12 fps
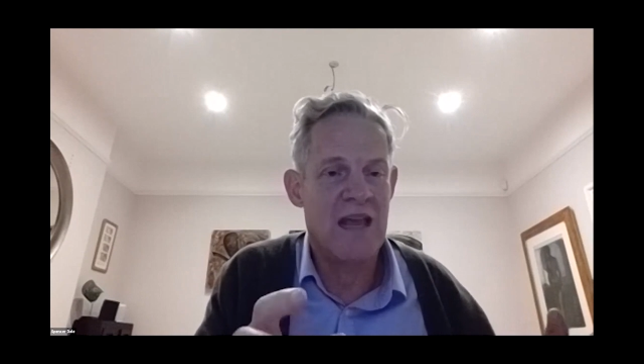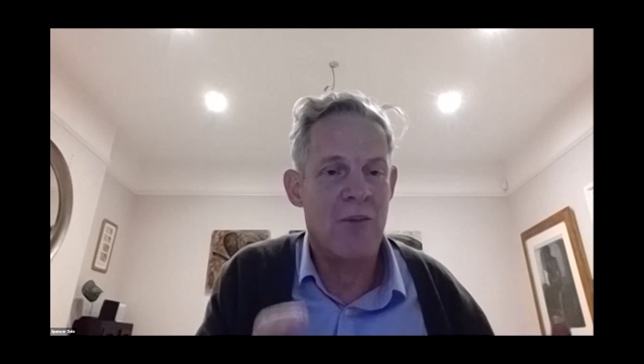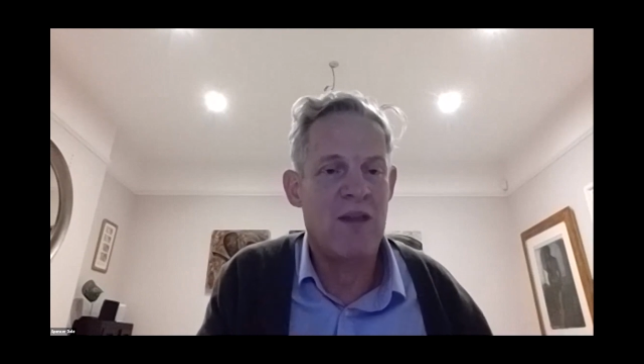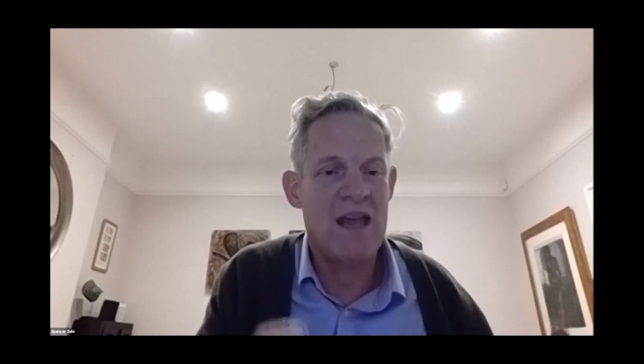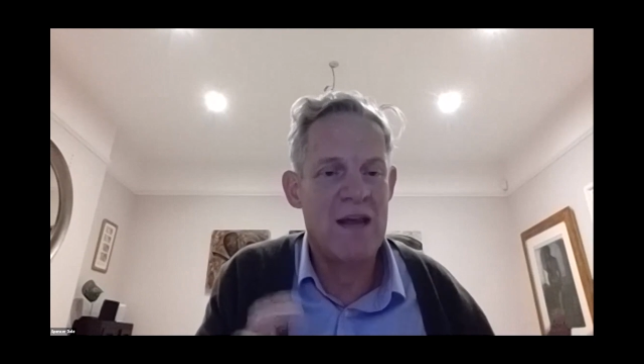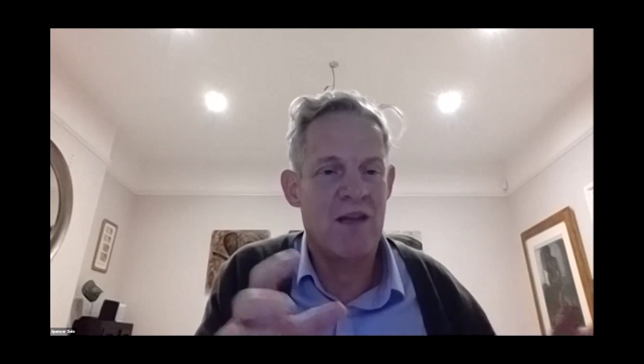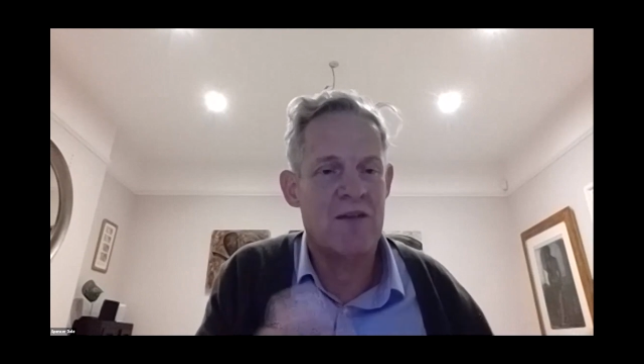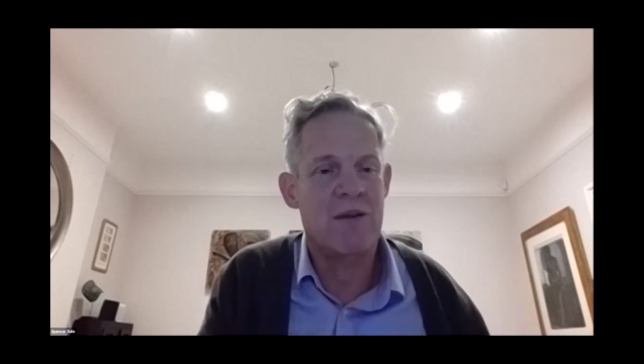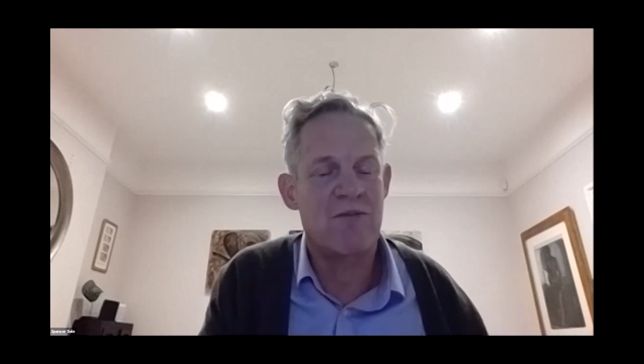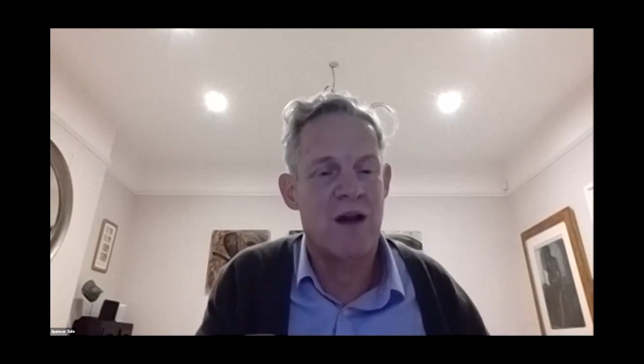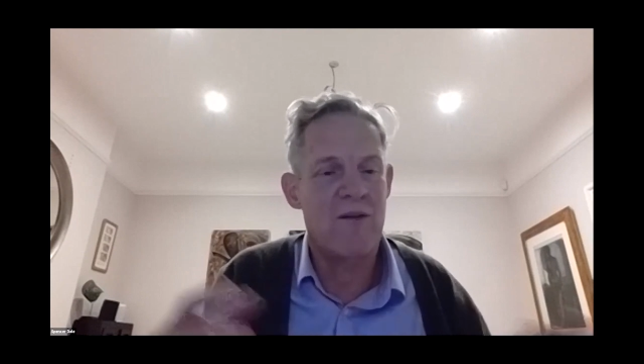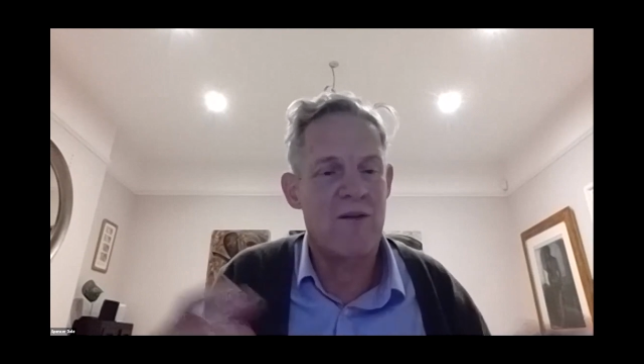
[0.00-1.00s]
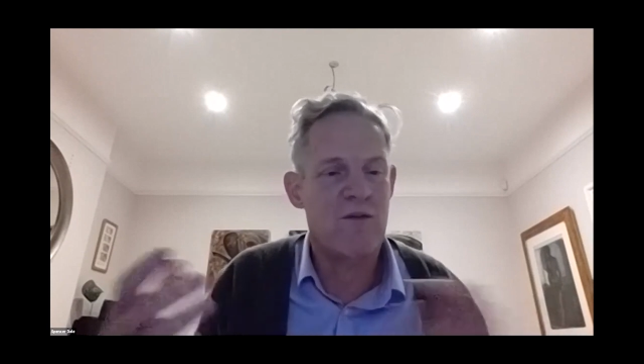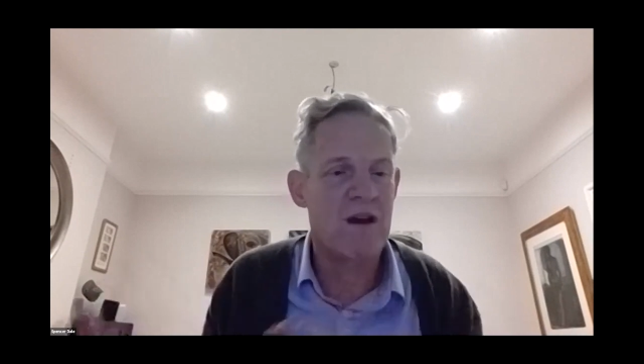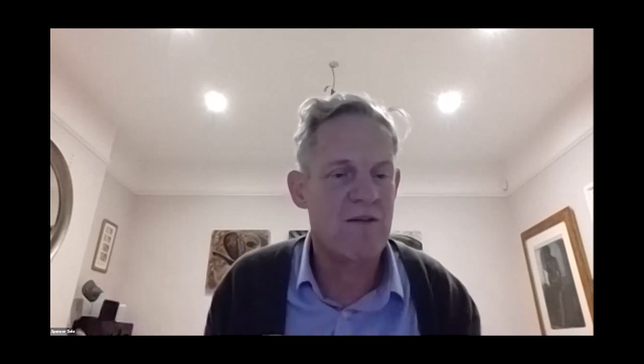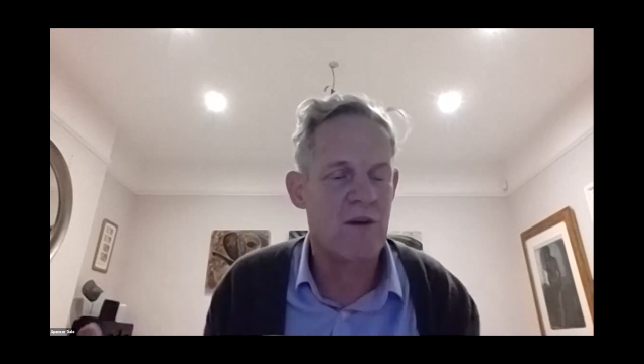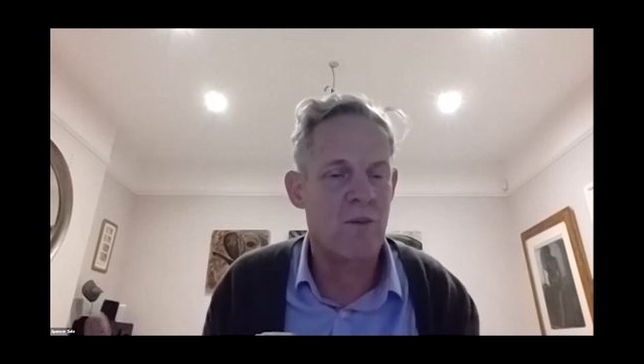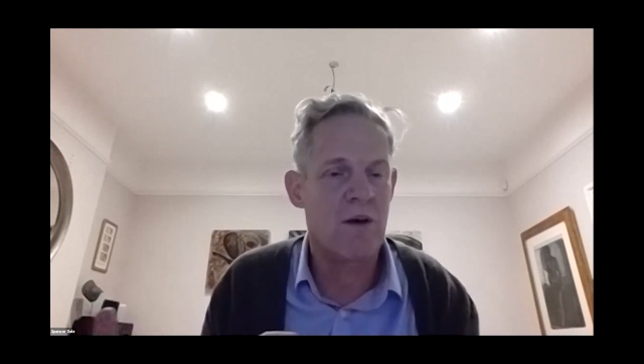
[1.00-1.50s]
well, they must be right for
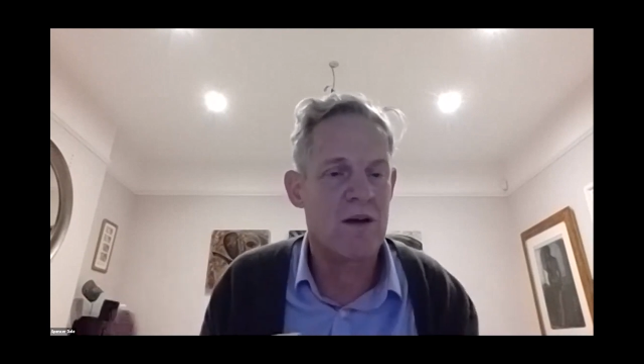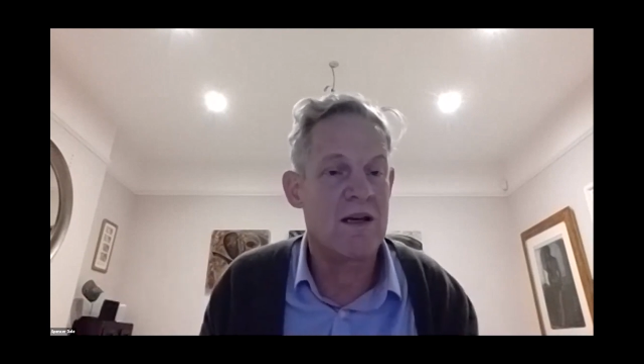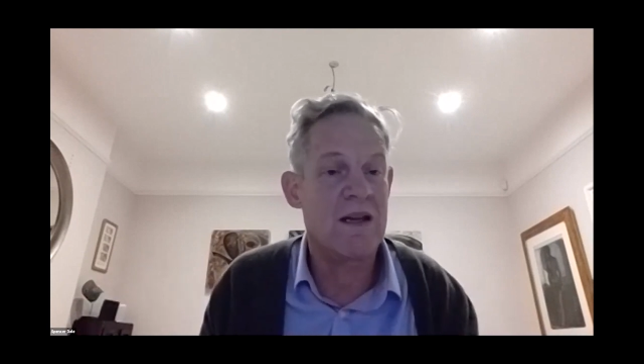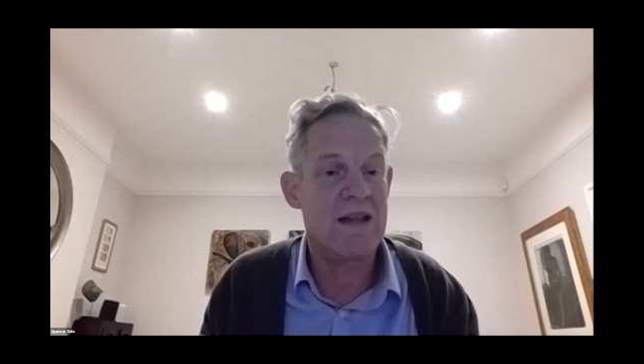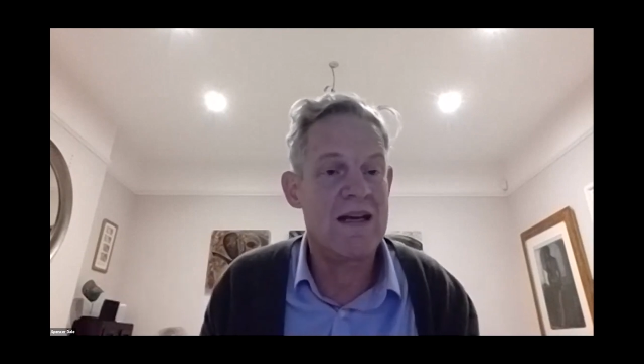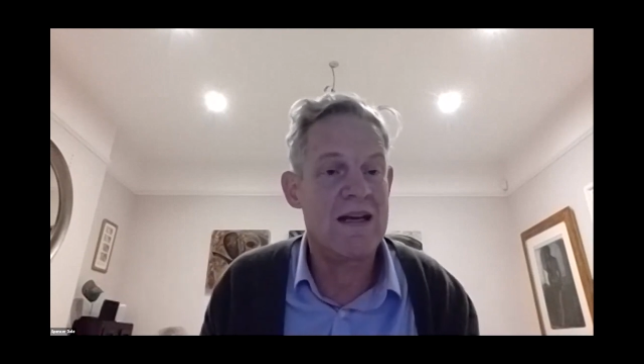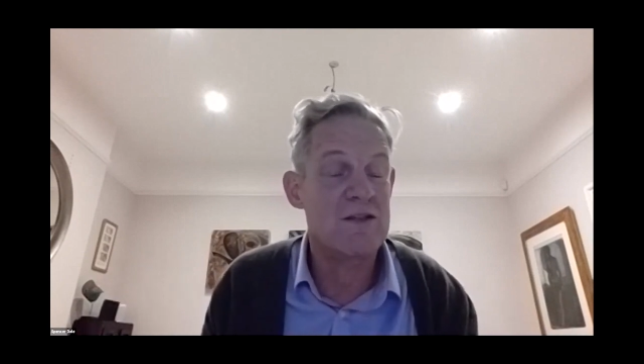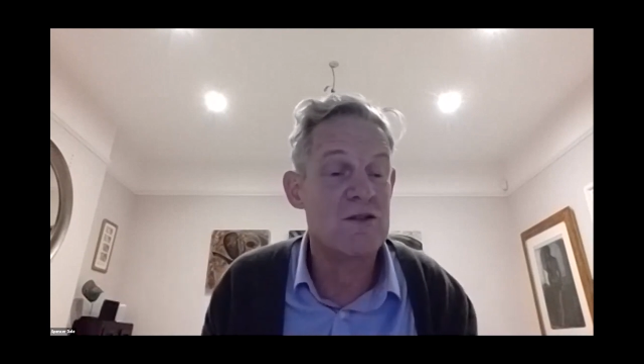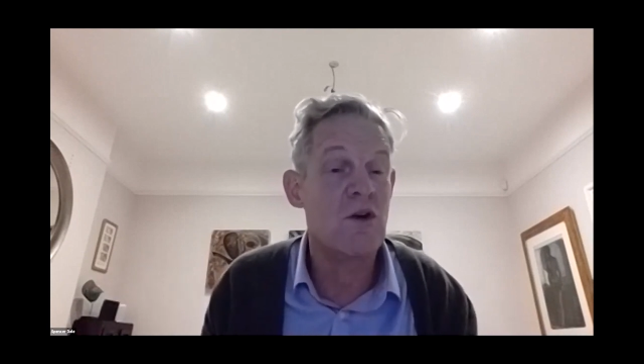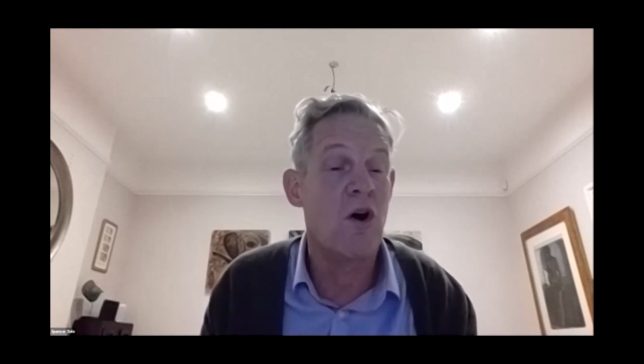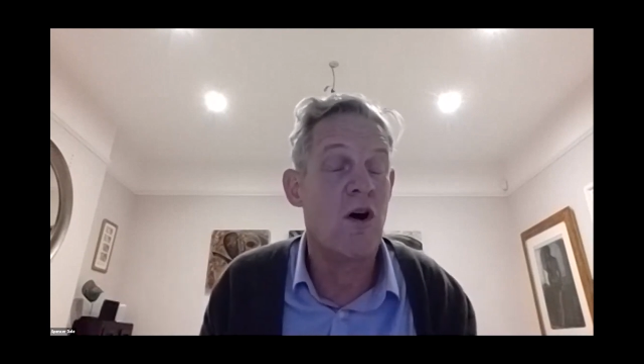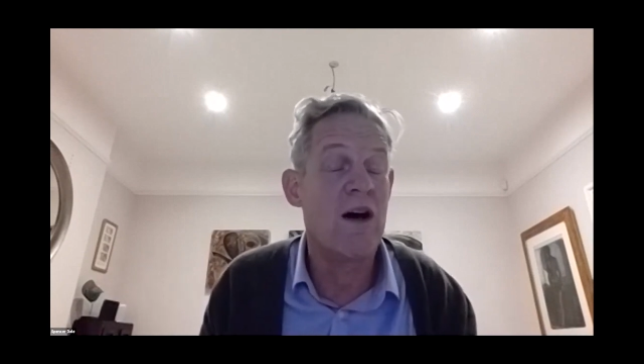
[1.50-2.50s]
everyone, and then it's not.